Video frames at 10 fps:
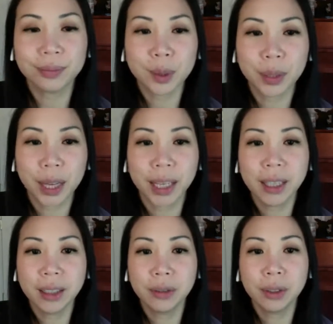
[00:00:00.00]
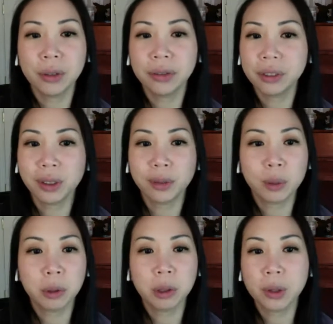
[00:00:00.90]
Okay, and if you don't feel
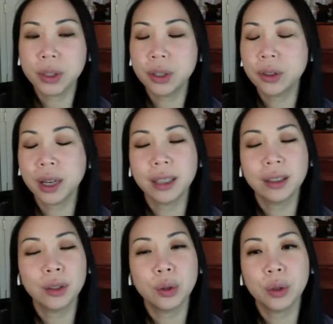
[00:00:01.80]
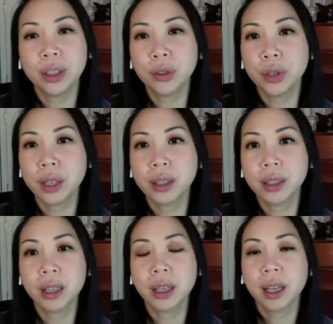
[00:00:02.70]
comfortable closing your eyes, you can just
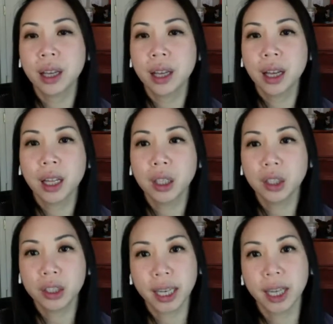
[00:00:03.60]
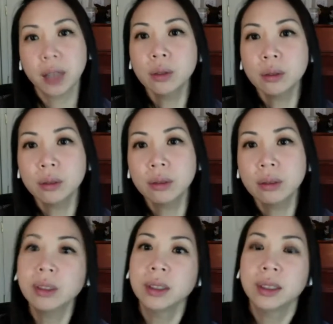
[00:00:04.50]
Look down.
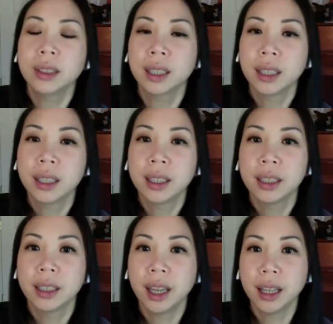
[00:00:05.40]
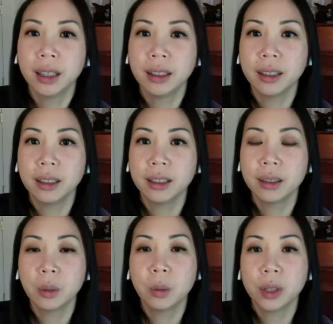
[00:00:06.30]
Okay, so
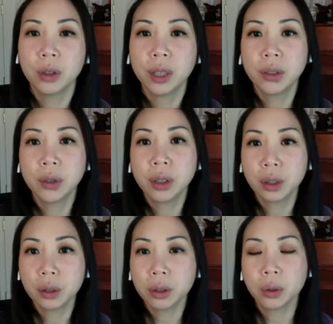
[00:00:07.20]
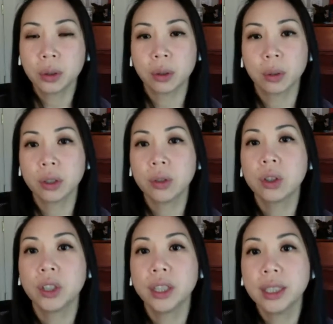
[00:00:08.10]
once your eyes are closed or once you're
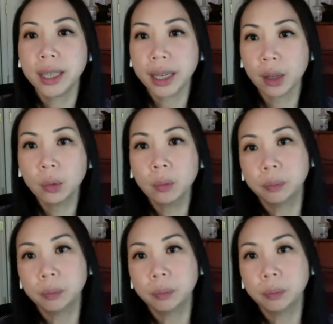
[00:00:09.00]
looking down,